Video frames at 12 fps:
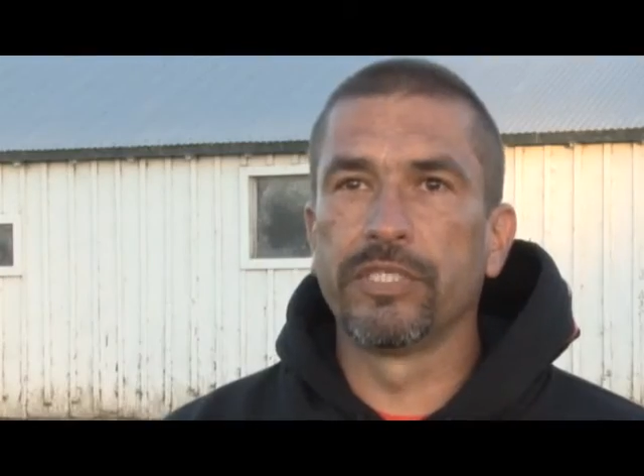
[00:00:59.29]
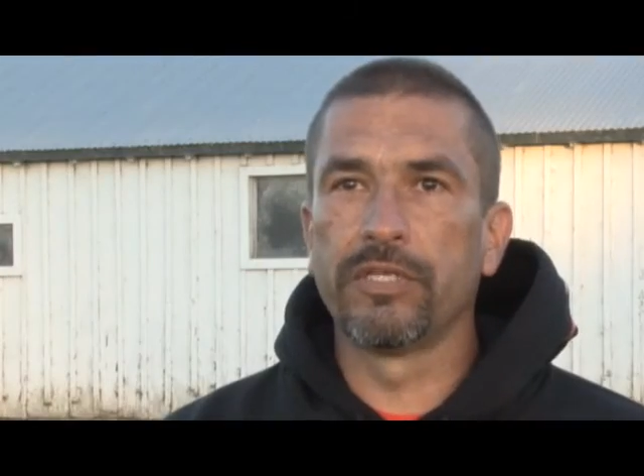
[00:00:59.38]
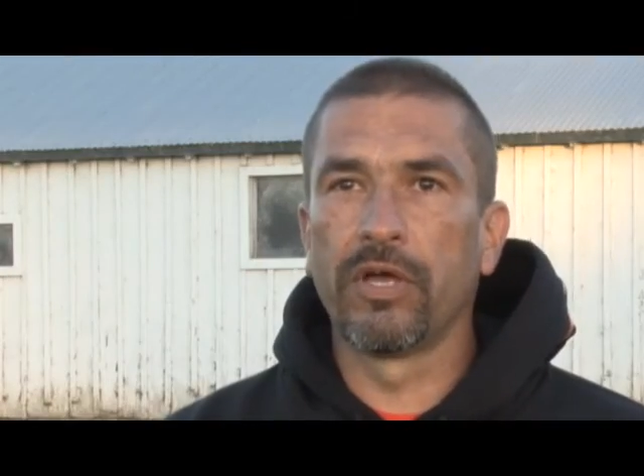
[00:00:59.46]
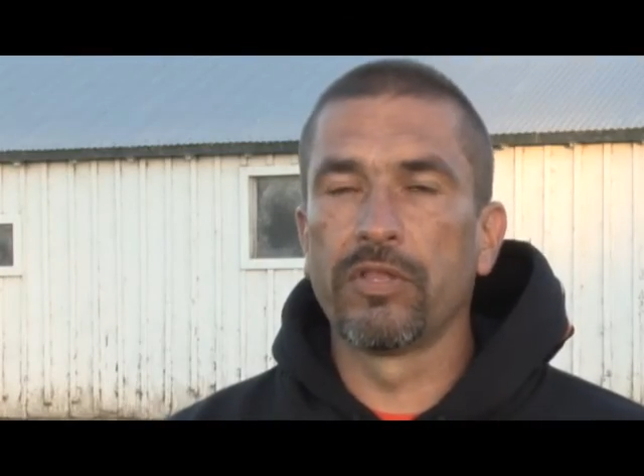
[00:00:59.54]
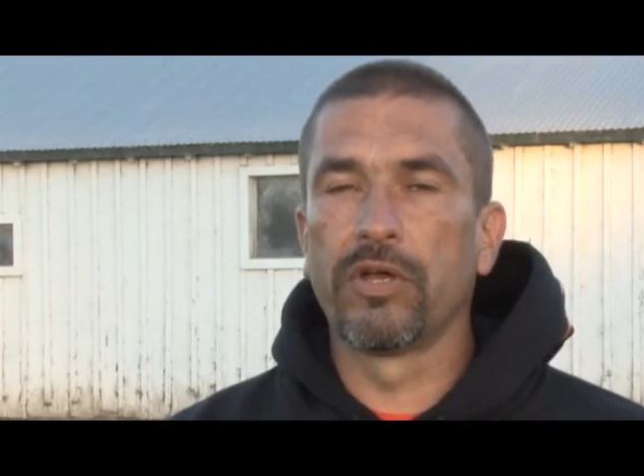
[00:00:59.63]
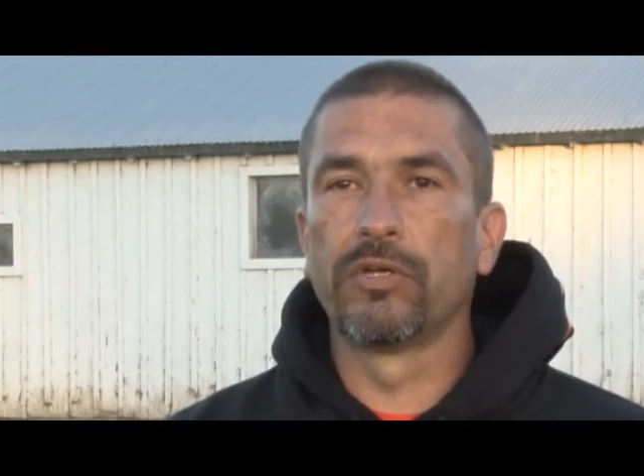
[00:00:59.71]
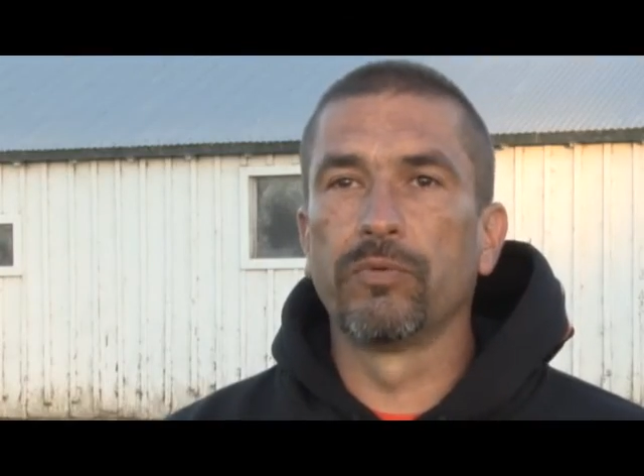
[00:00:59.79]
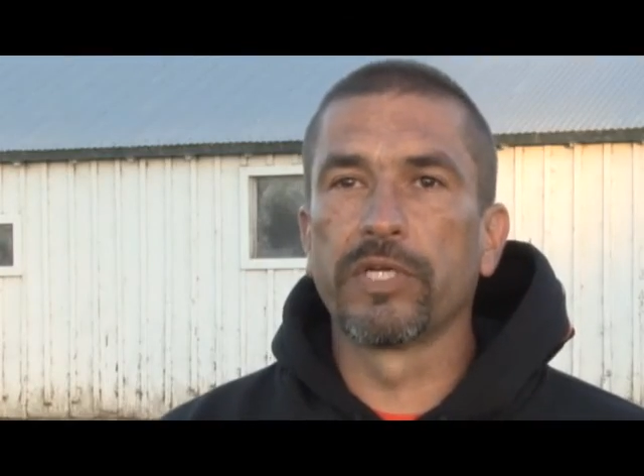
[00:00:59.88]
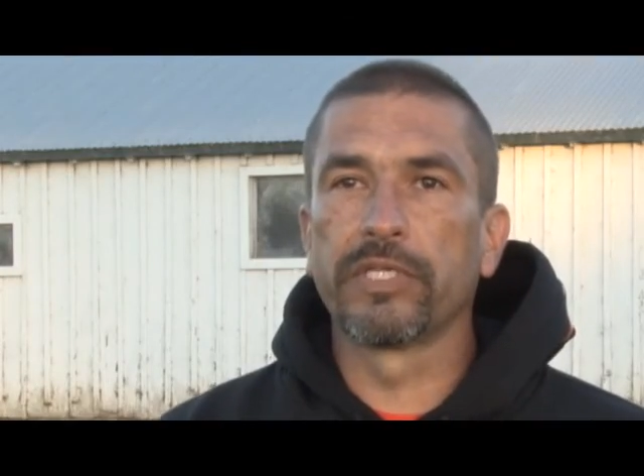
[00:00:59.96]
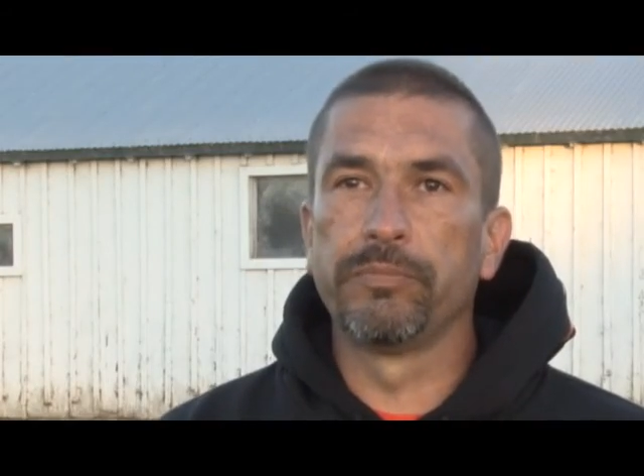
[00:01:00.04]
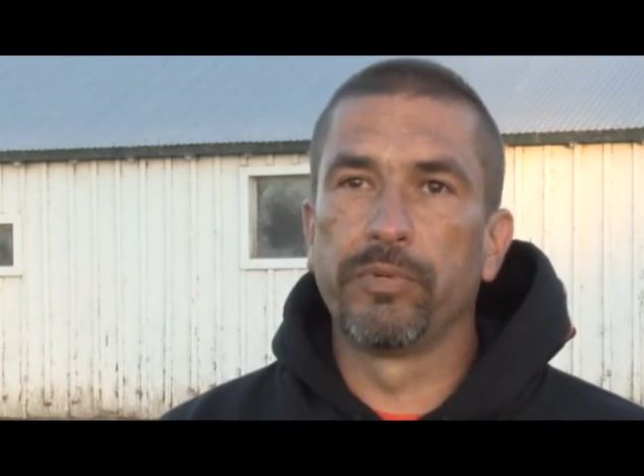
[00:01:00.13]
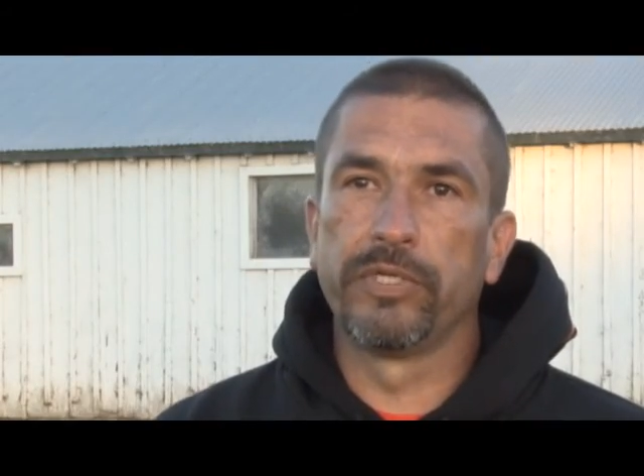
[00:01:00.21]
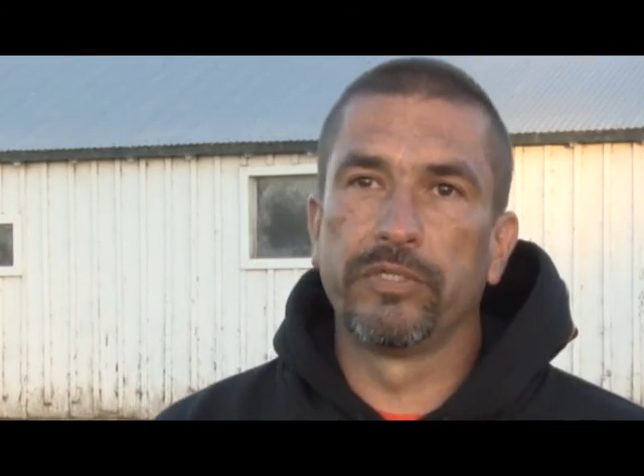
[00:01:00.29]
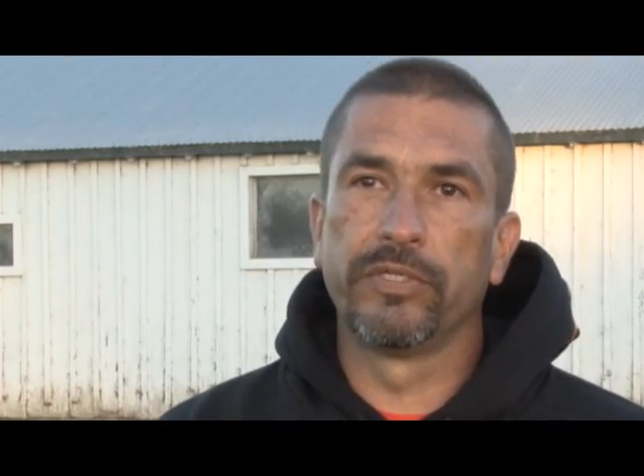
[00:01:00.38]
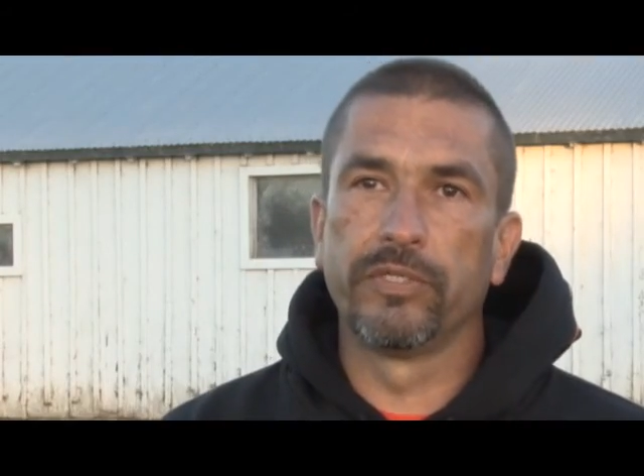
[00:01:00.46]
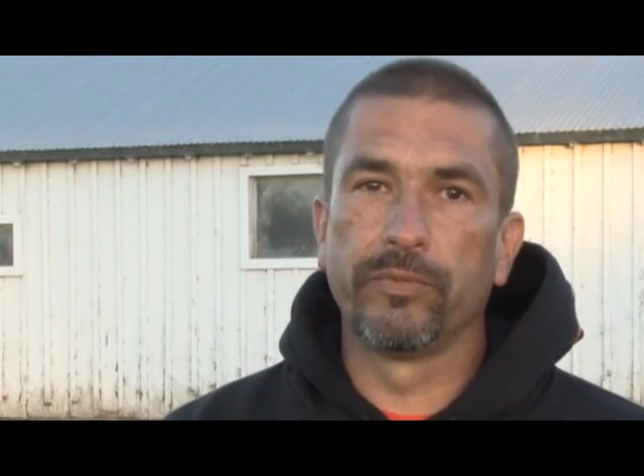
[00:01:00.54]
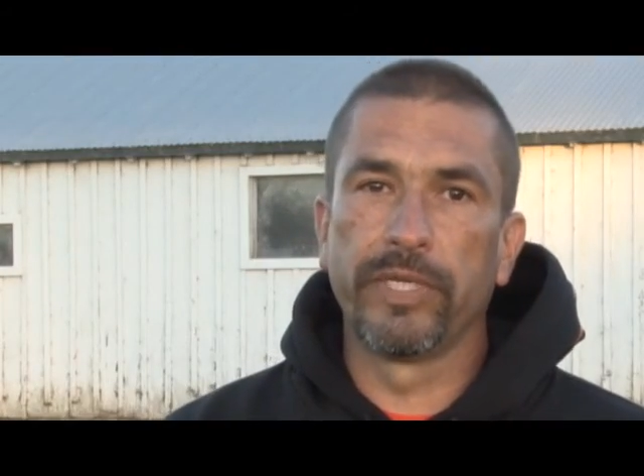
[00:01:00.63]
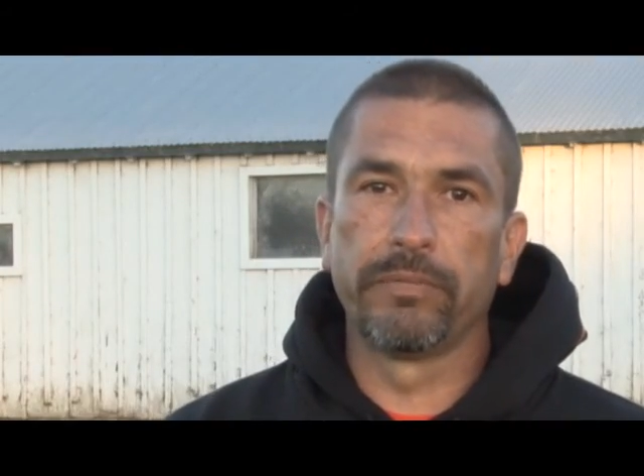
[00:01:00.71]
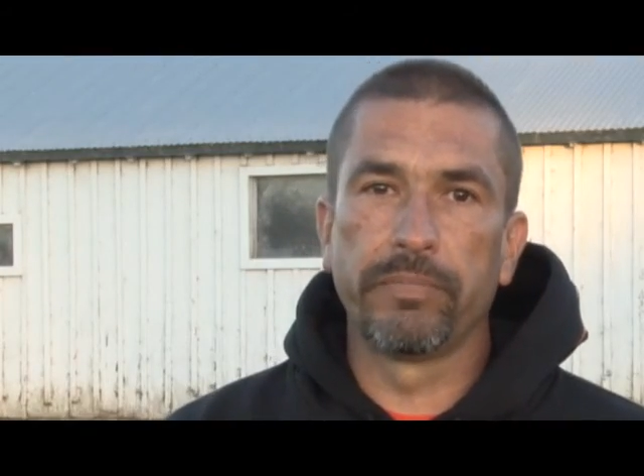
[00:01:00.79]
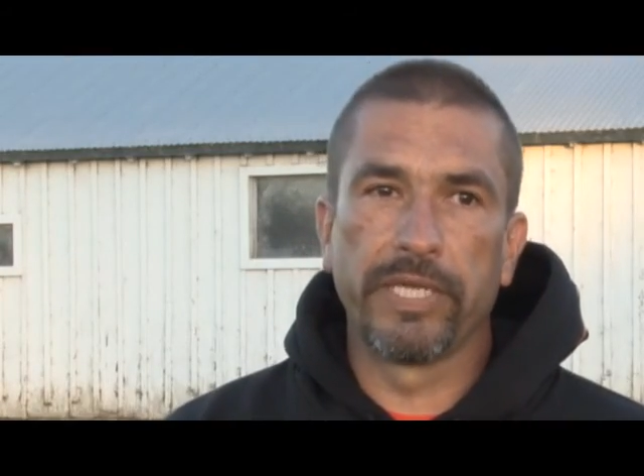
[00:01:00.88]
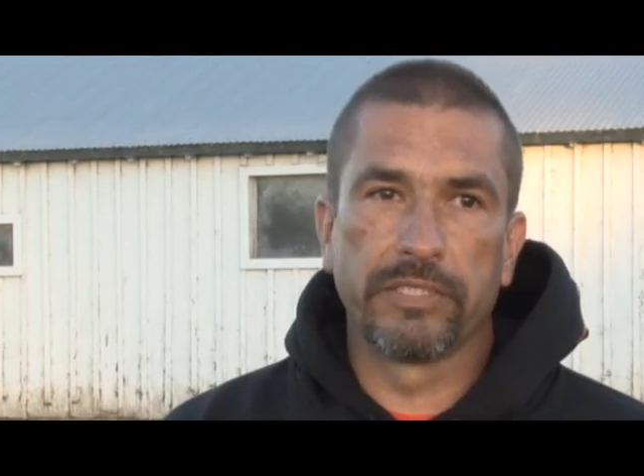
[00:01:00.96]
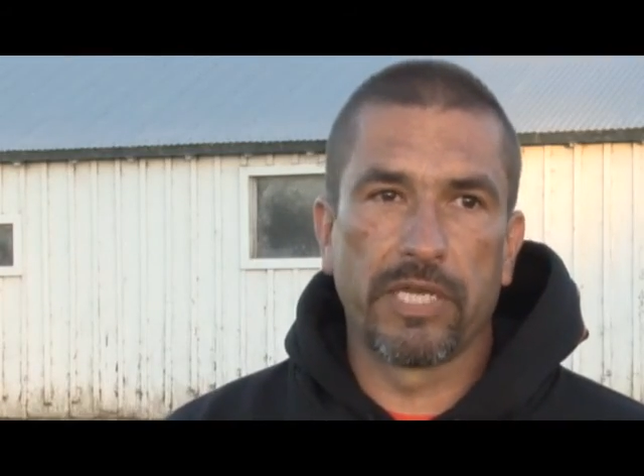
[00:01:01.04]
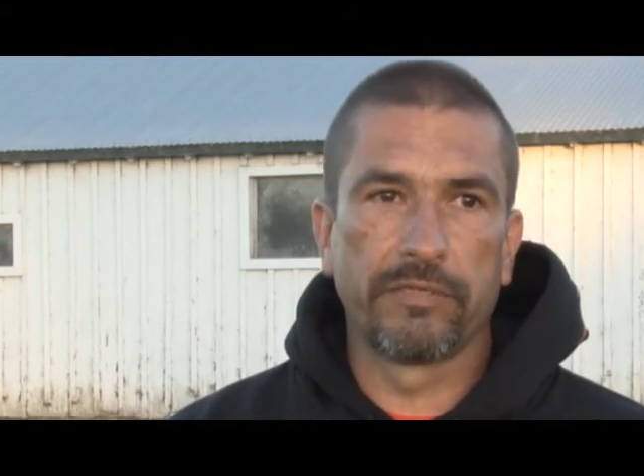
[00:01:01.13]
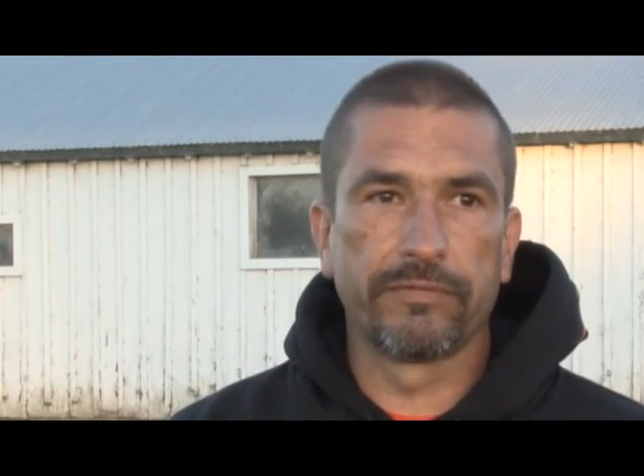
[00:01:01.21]
that all the hard work they put in during the week
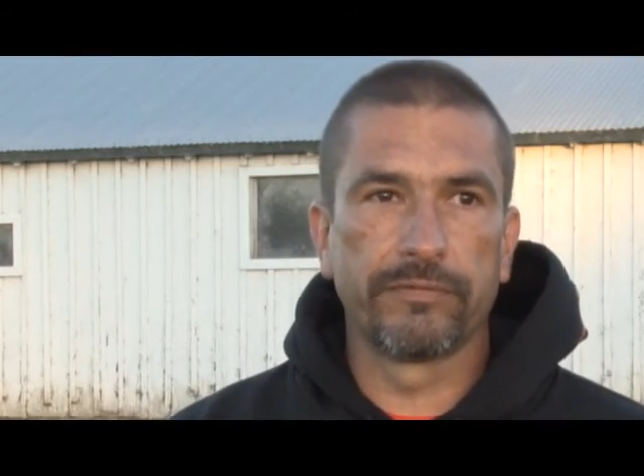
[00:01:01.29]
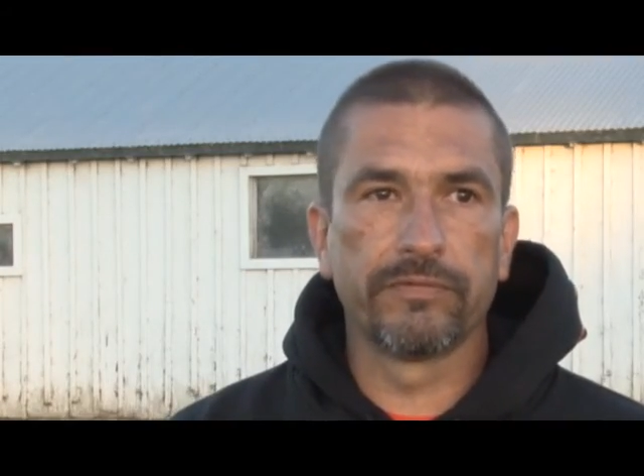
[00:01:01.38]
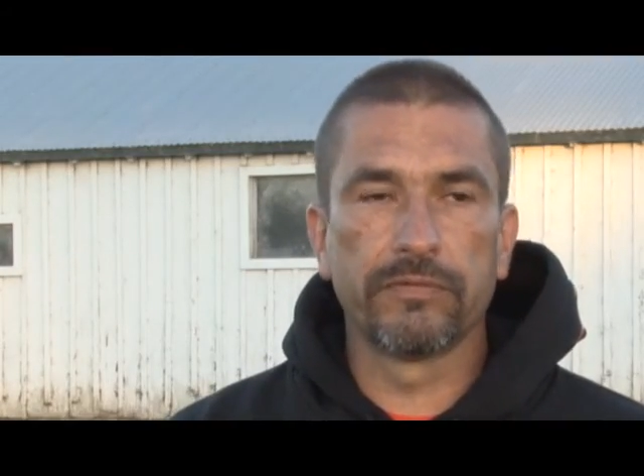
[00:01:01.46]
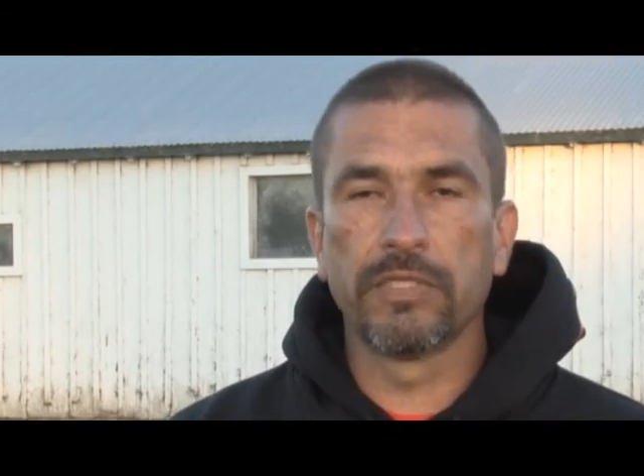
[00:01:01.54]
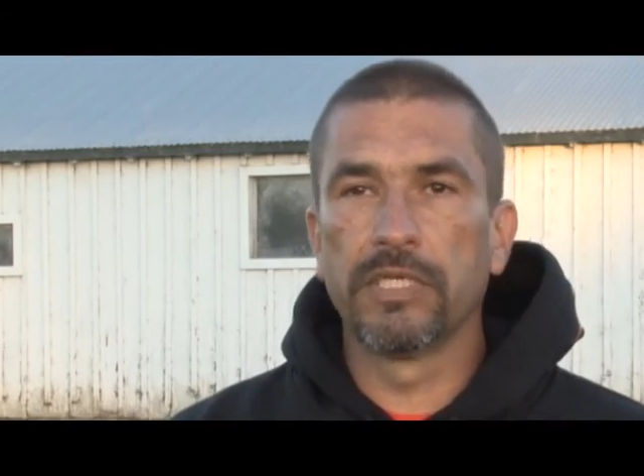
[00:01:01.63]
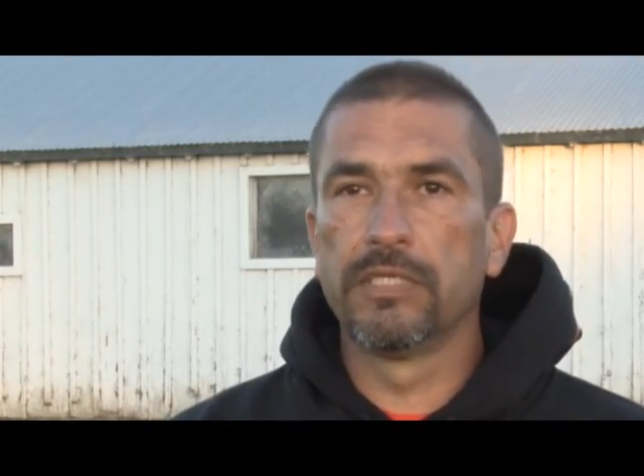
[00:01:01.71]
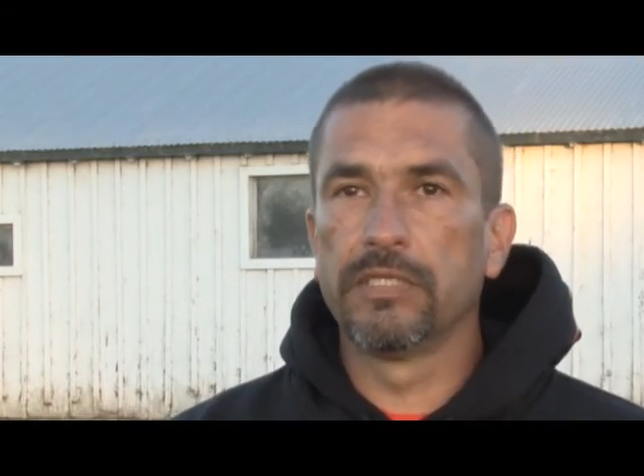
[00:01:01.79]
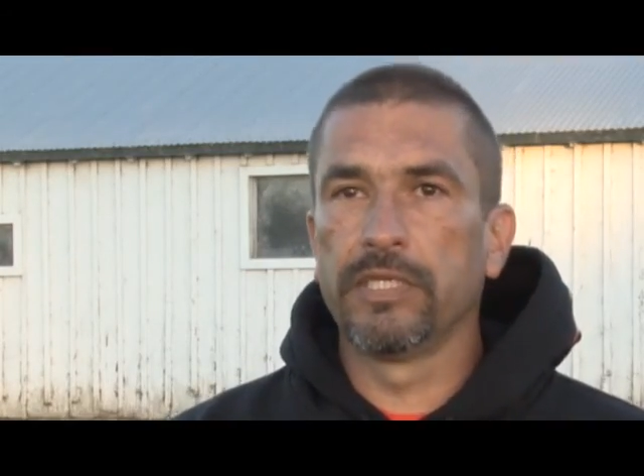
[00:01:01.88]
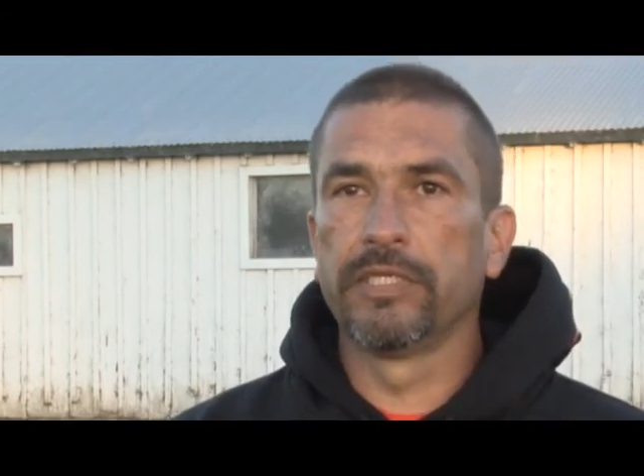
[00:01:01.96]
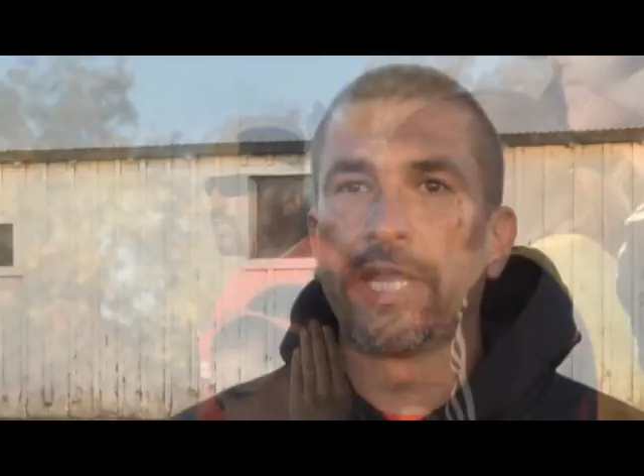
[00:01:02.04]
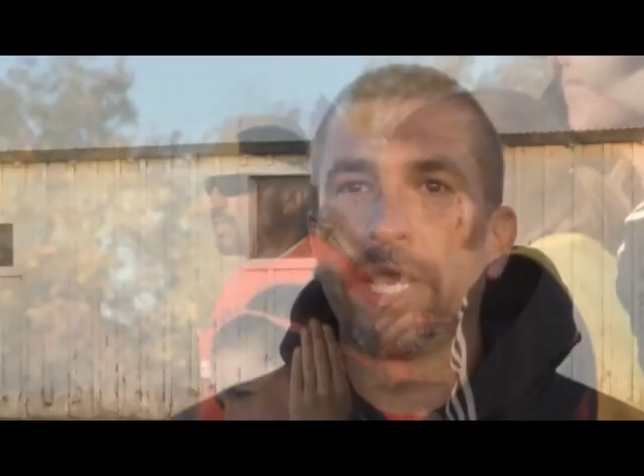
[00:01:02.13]
pays off uh, in